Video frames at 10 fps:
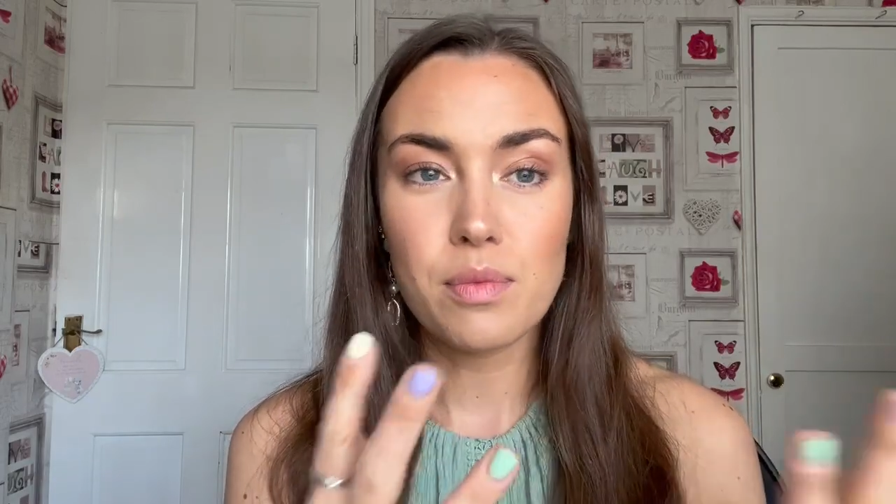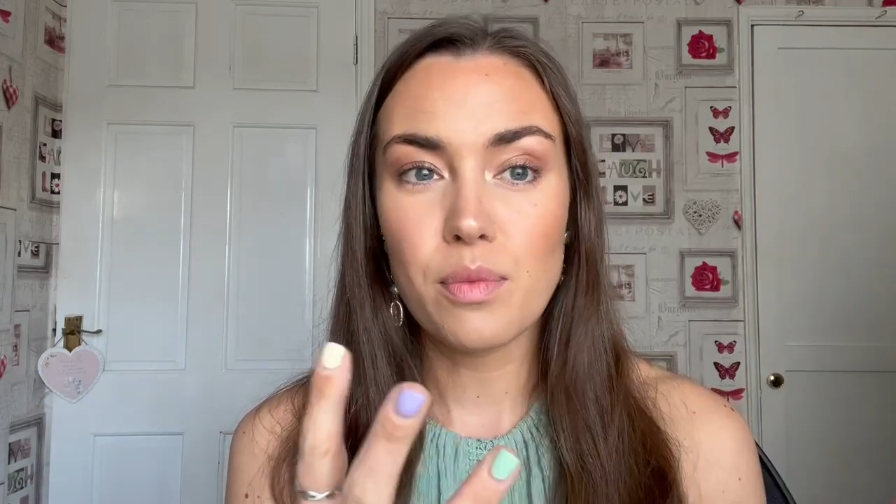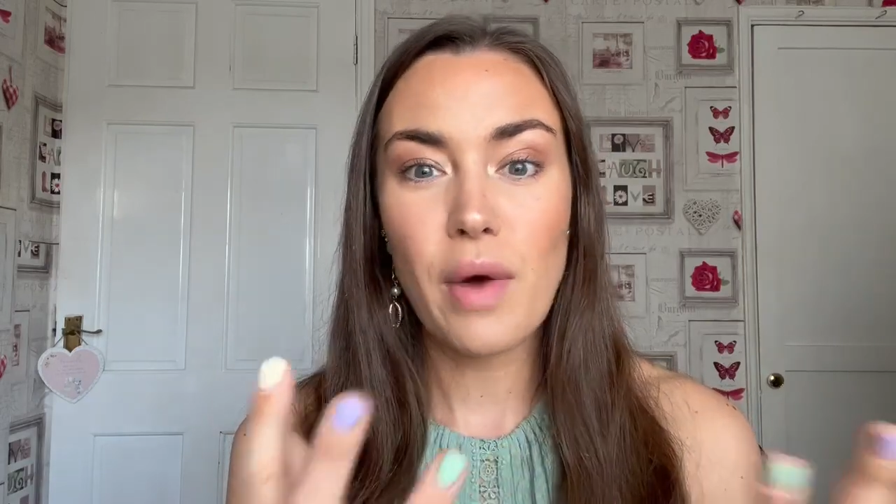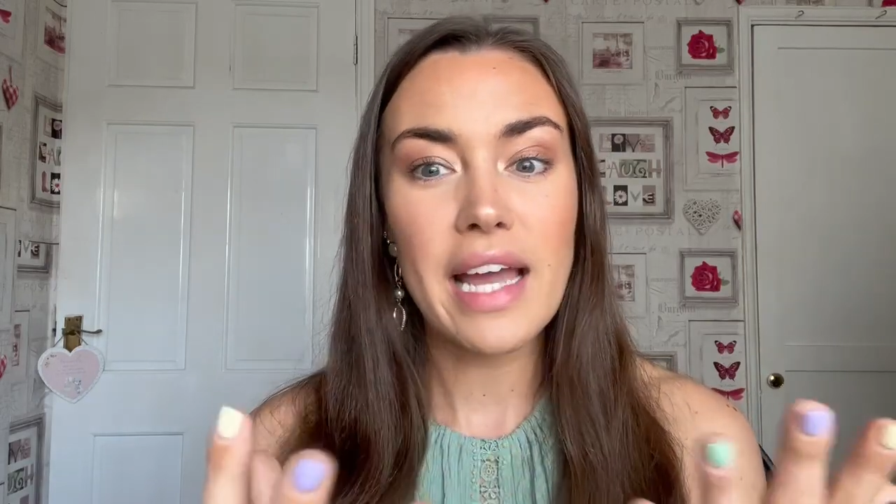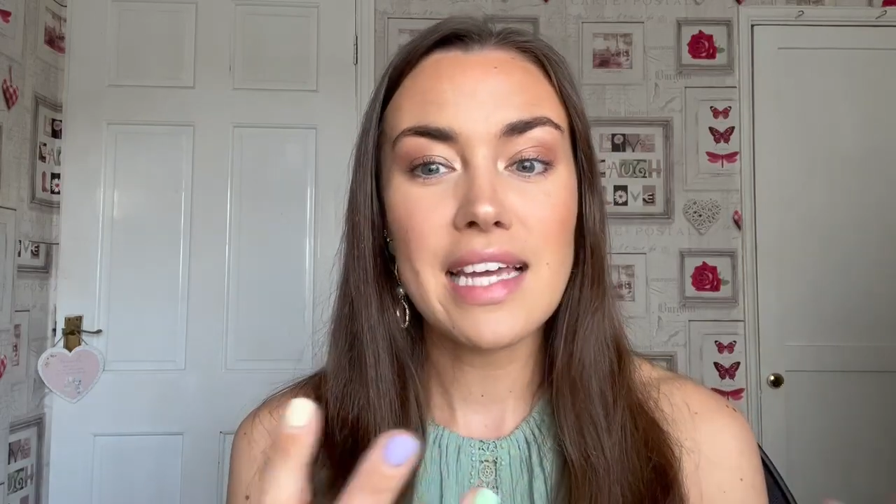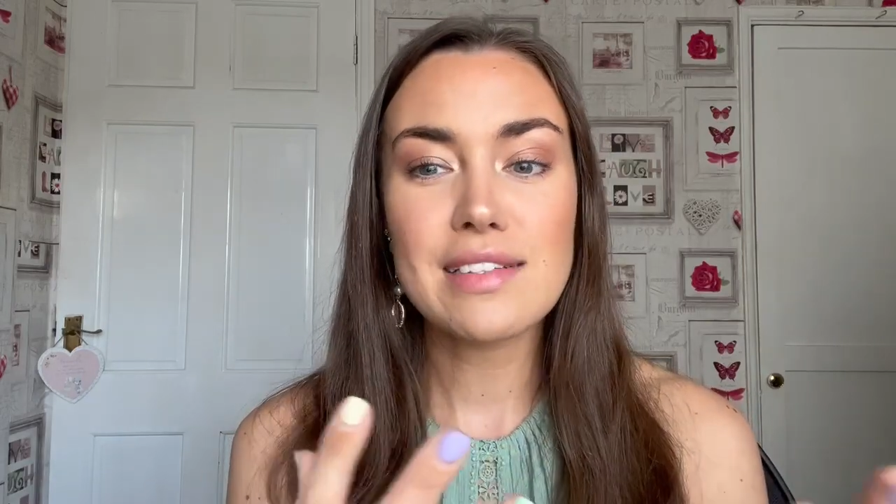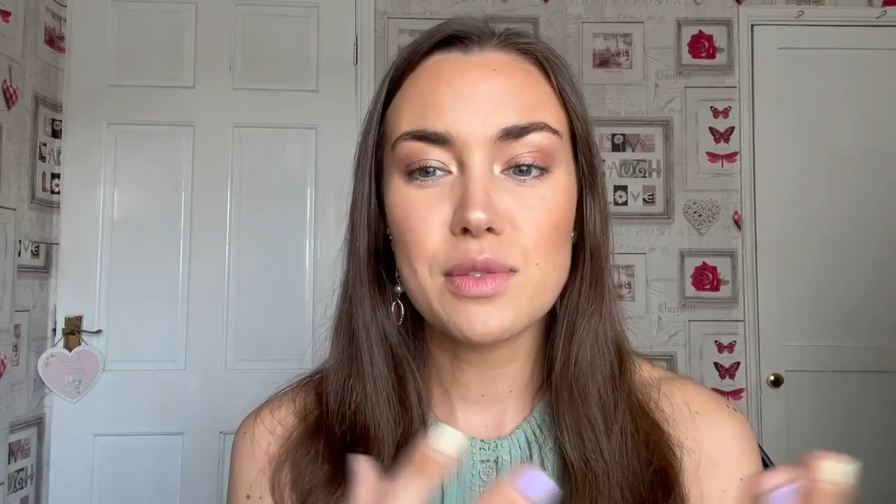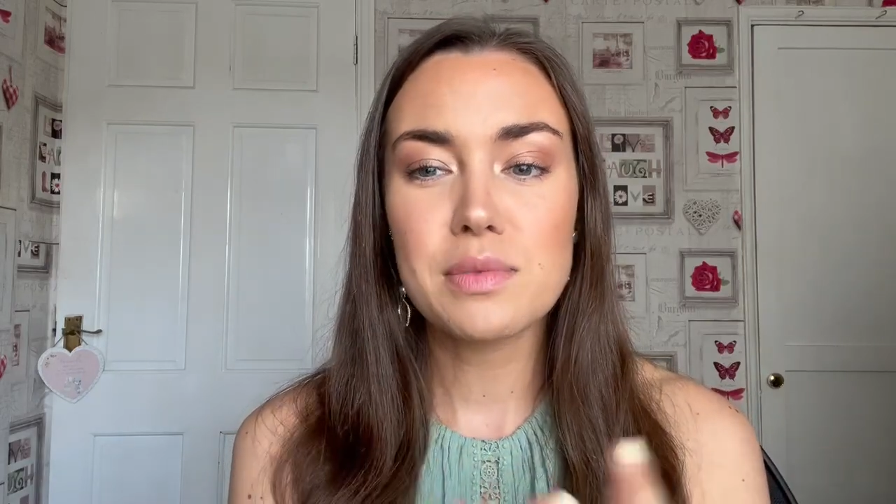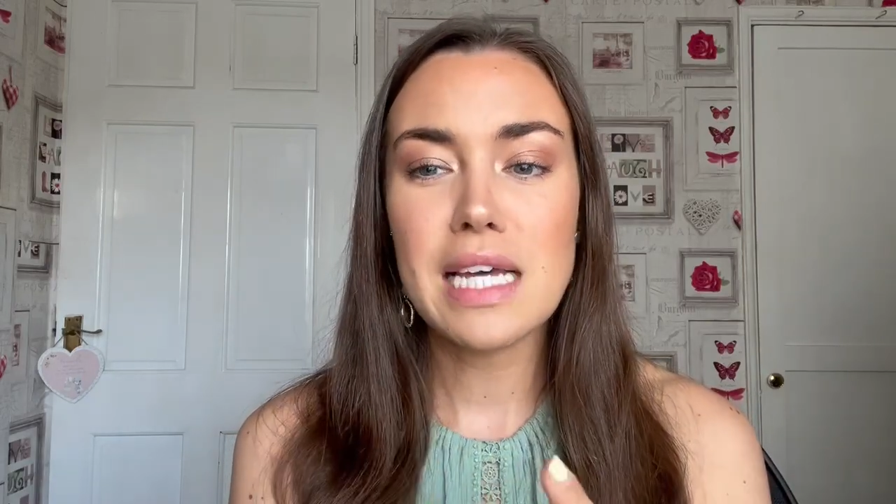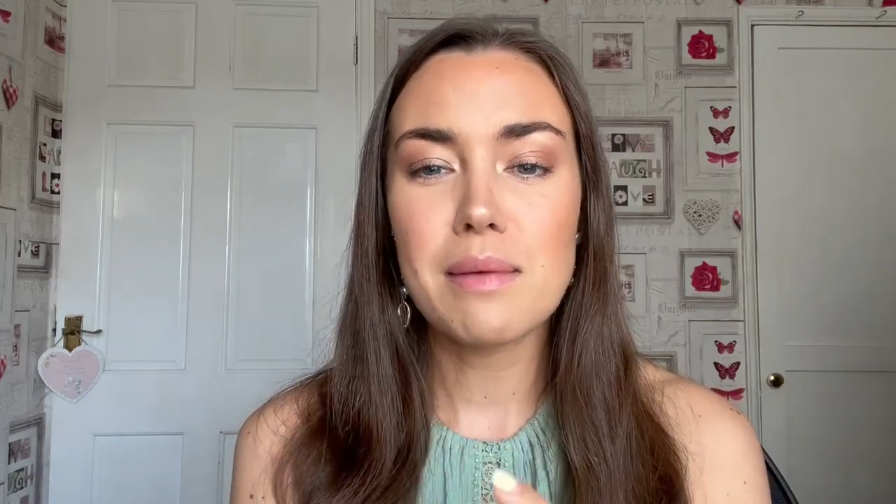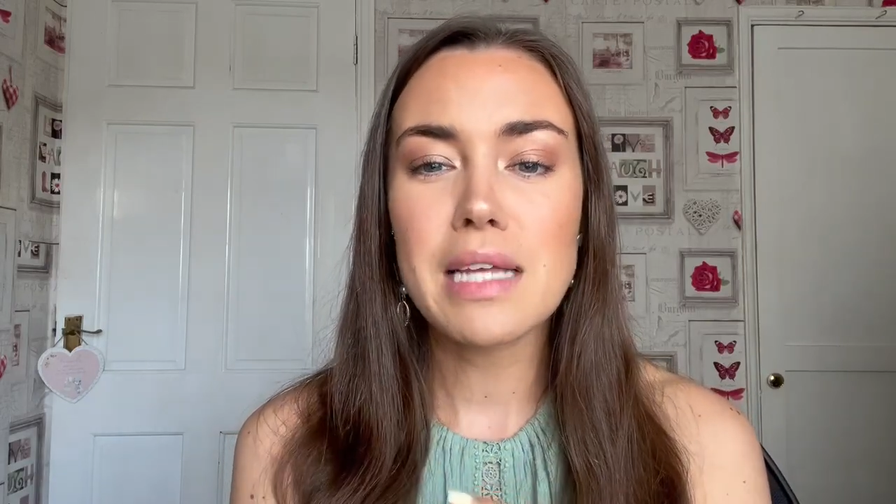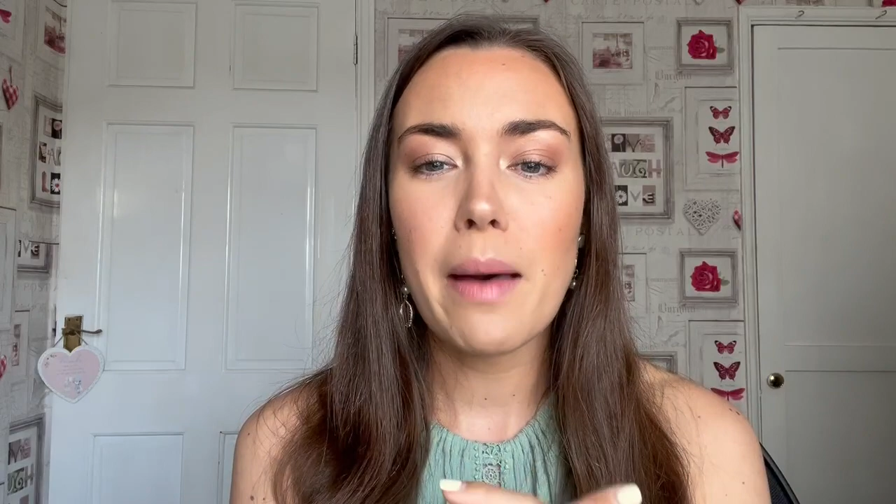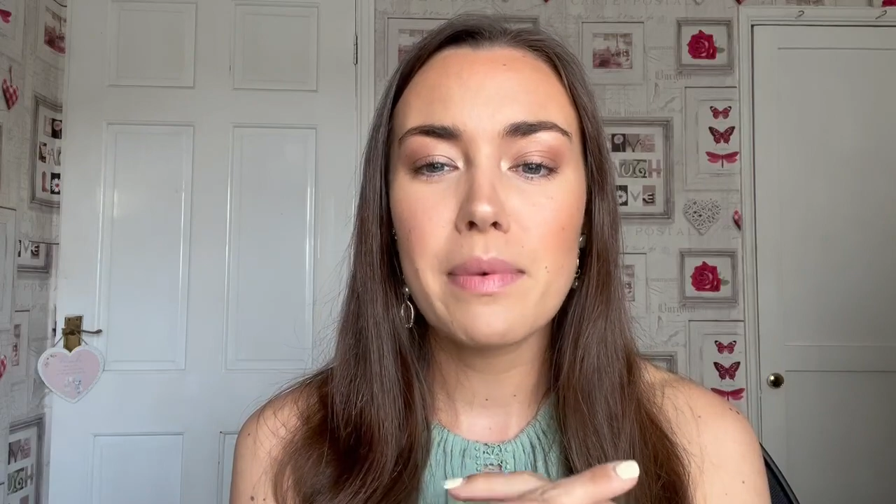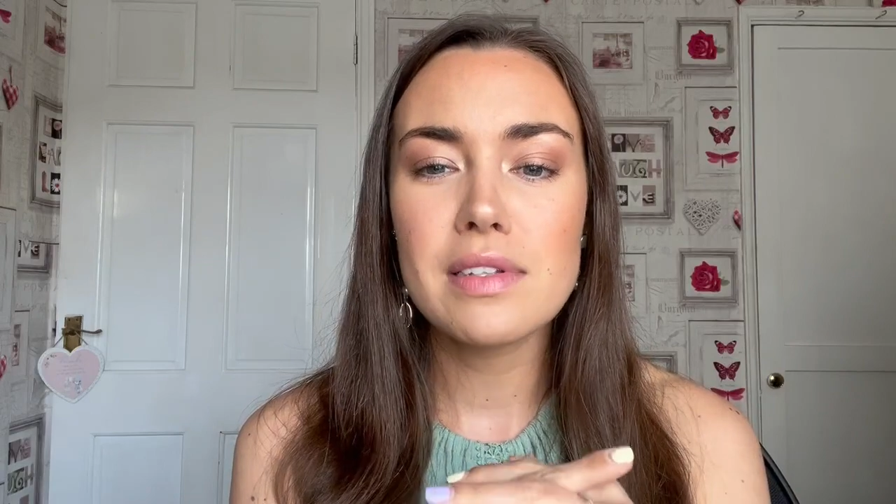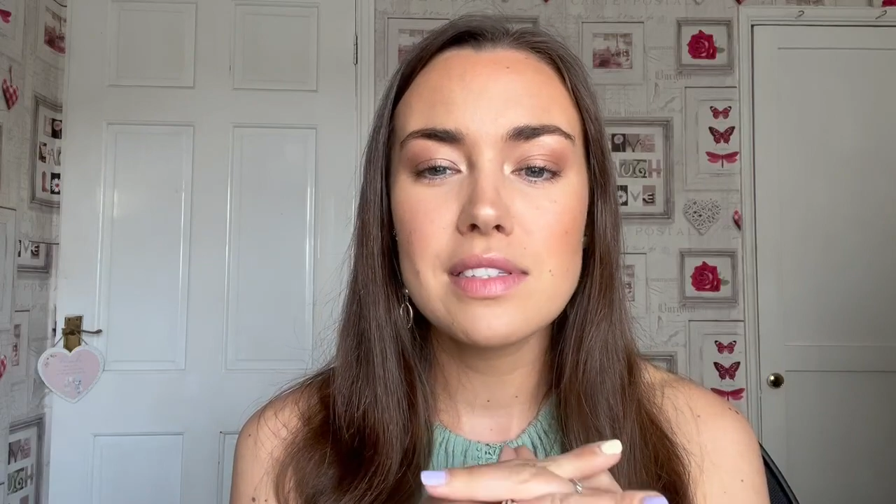why it sometimes
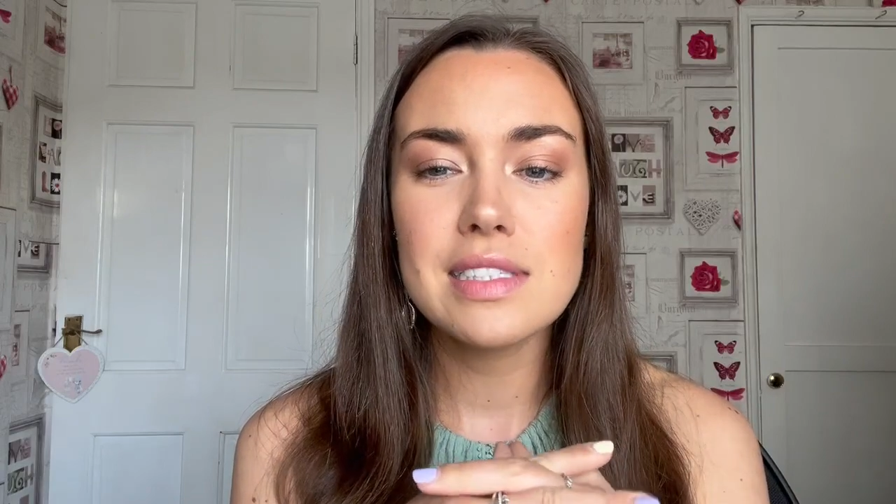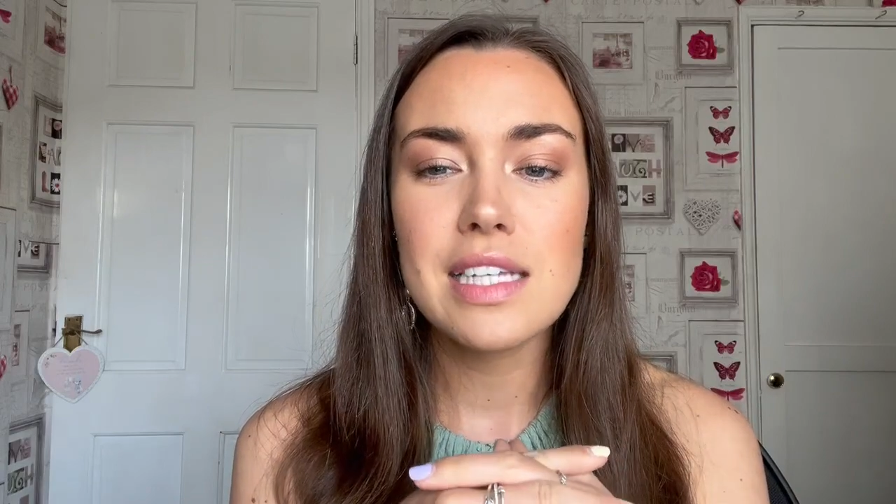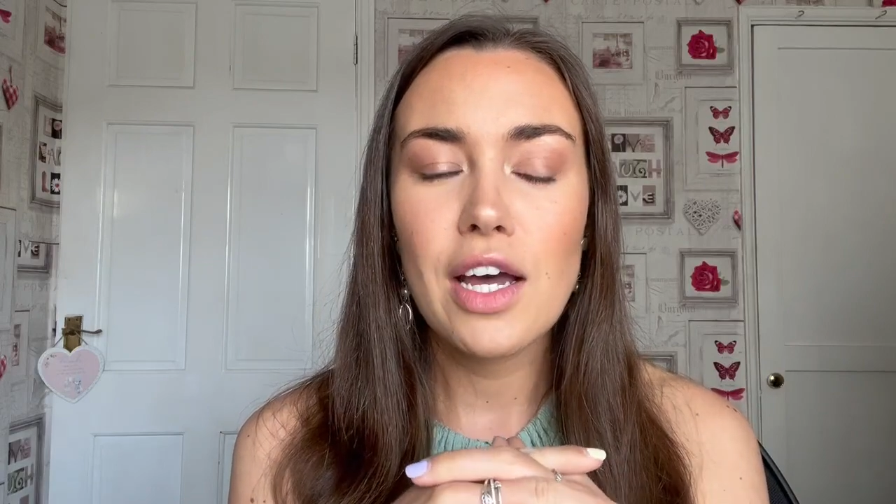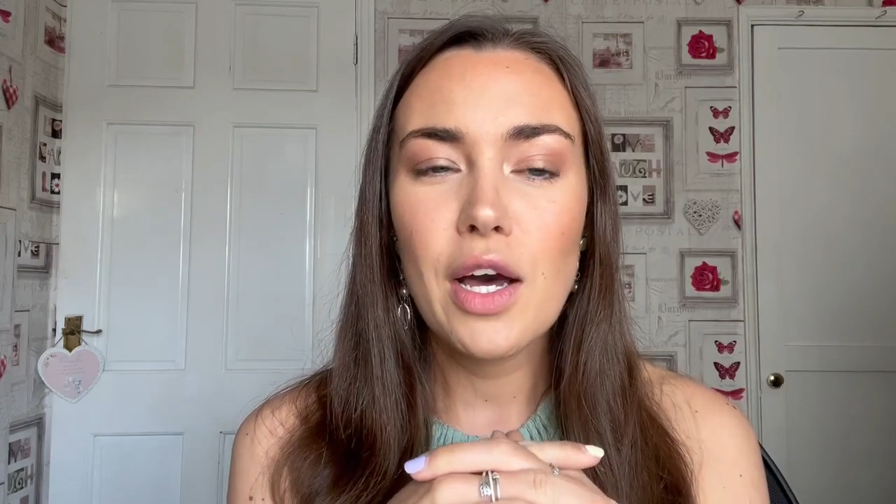happens.